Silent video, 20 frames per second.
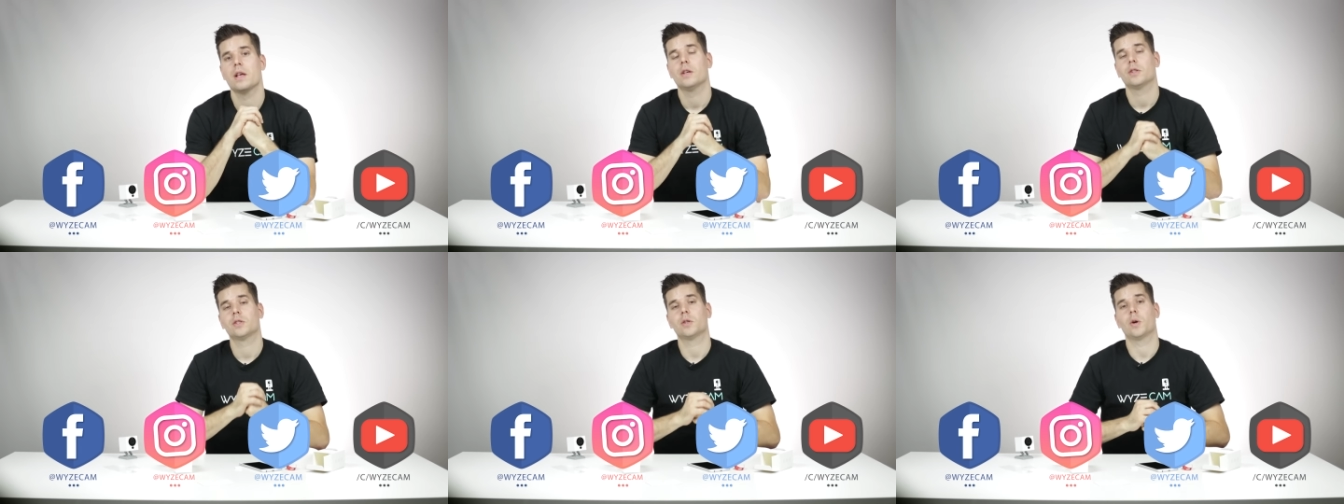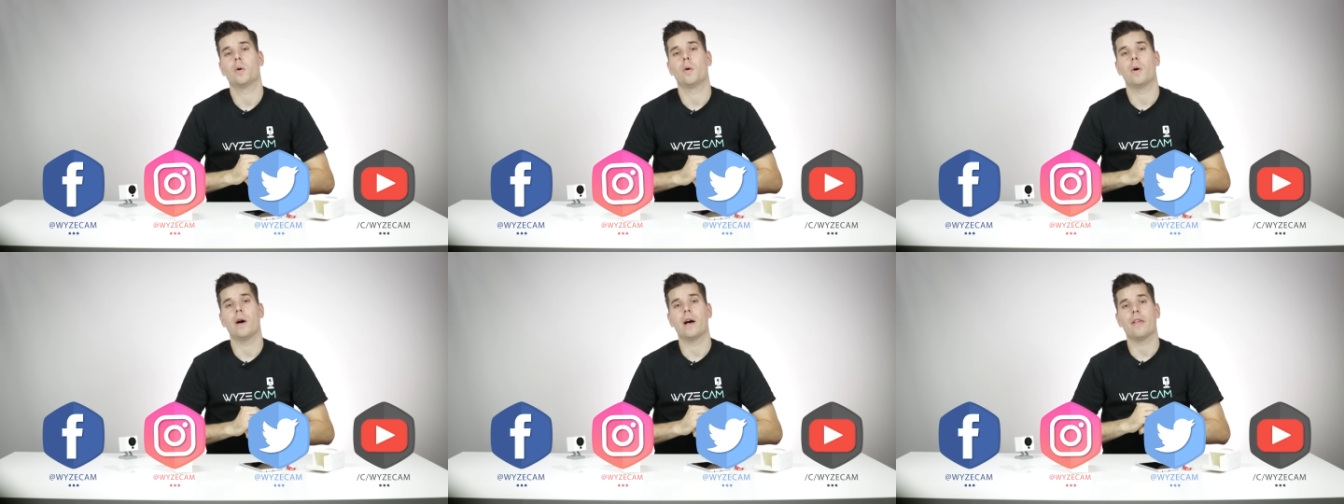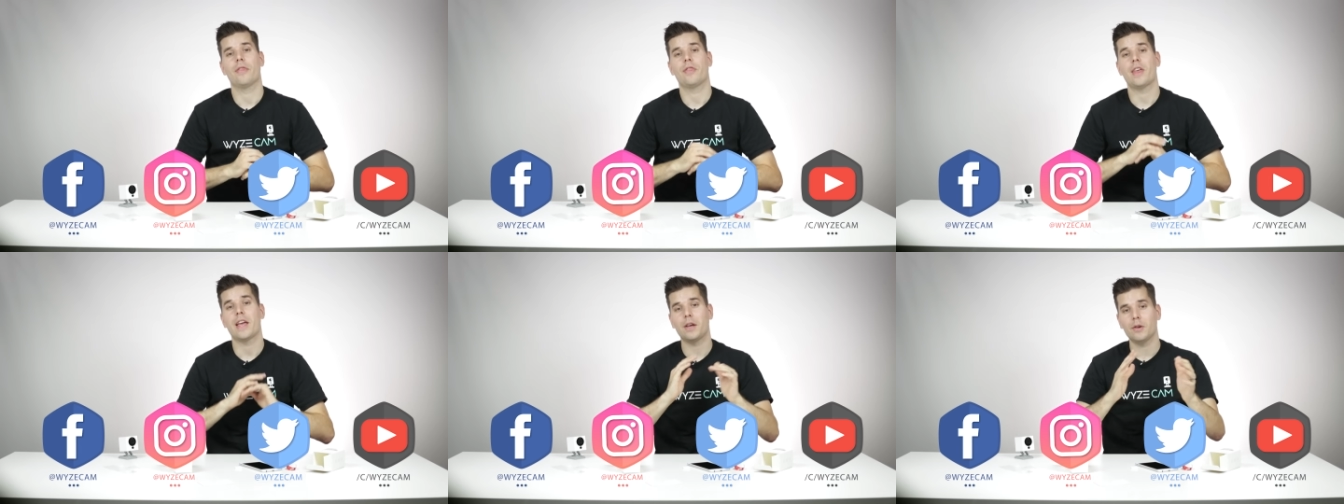So
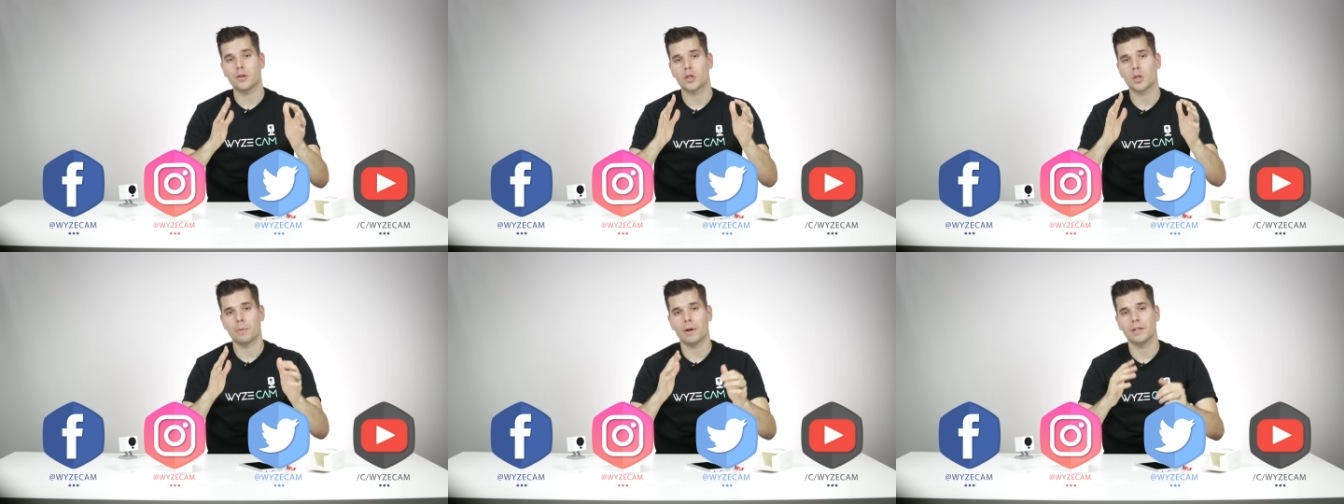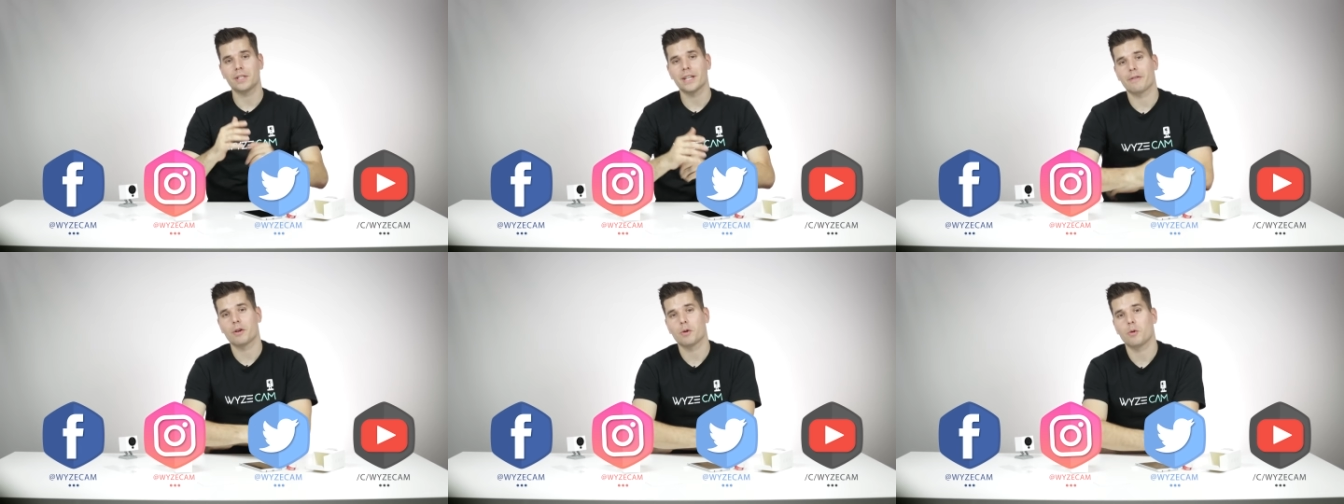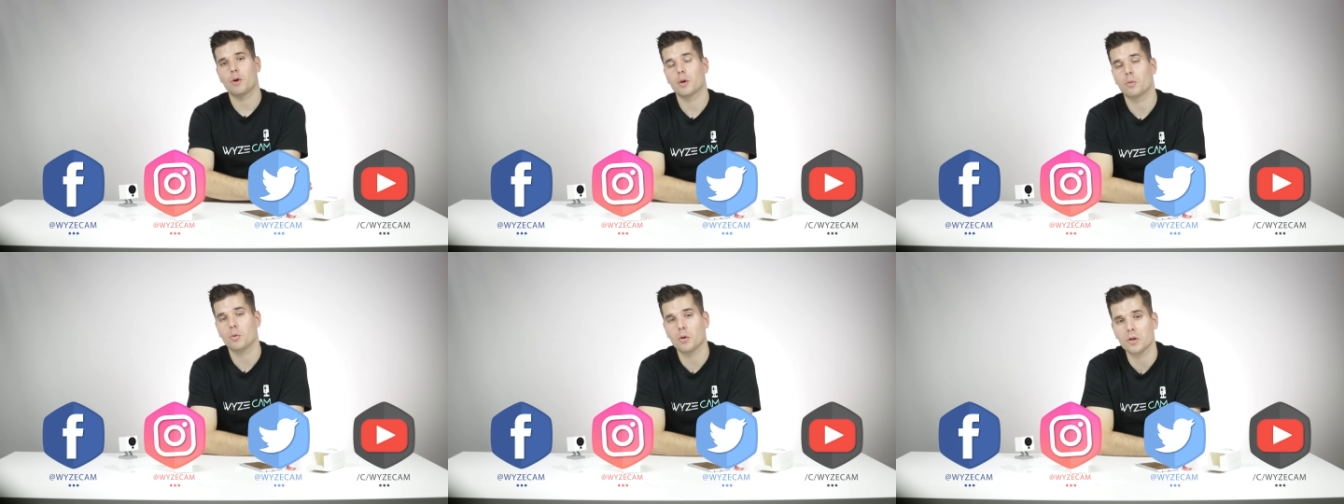uh, thank you so much,
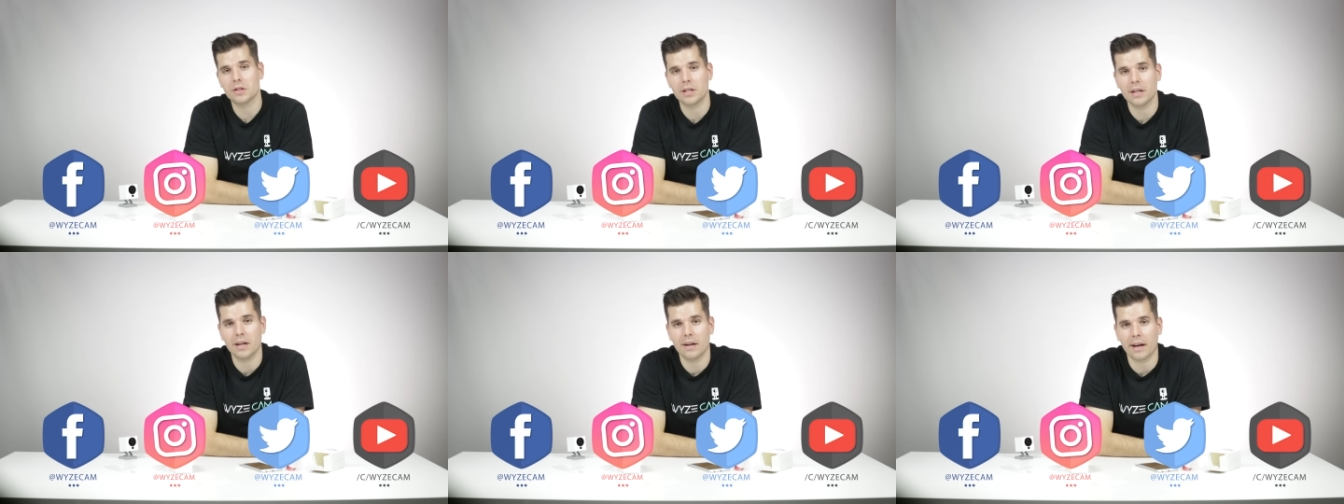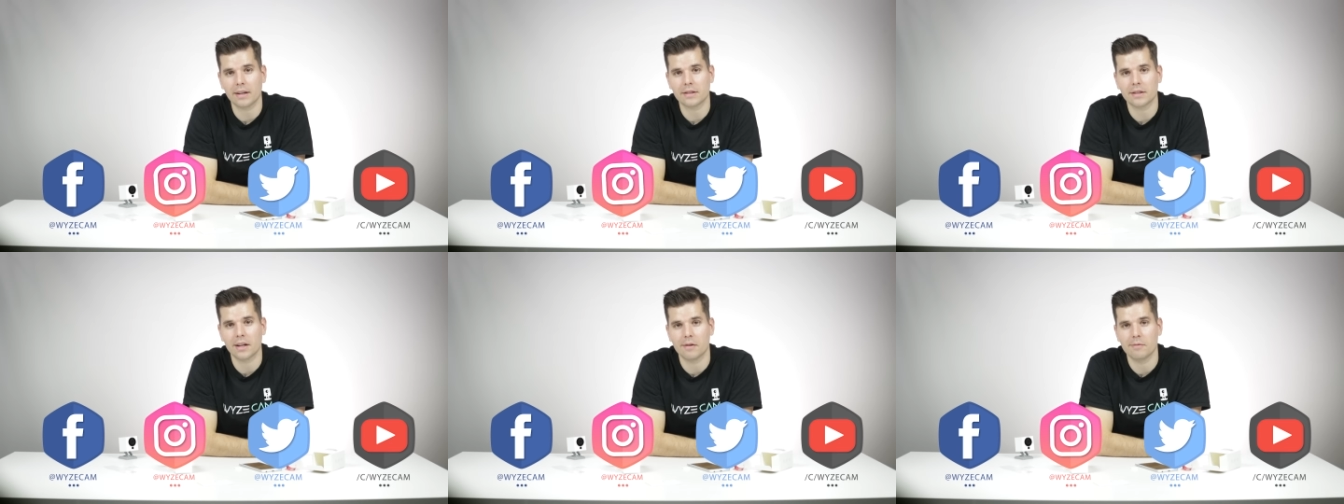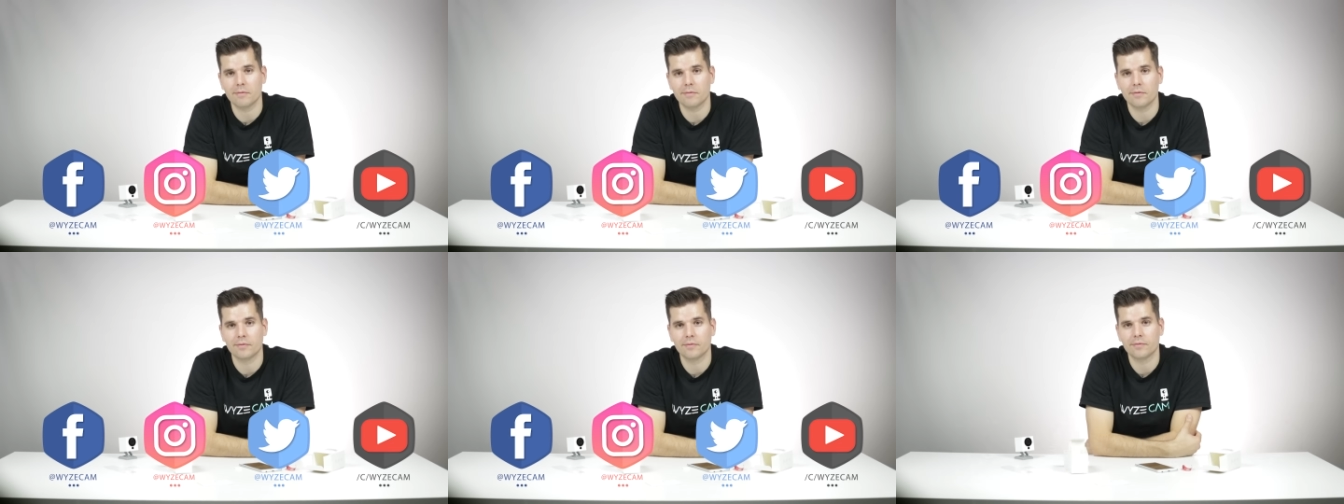everyone. We'll see you next time.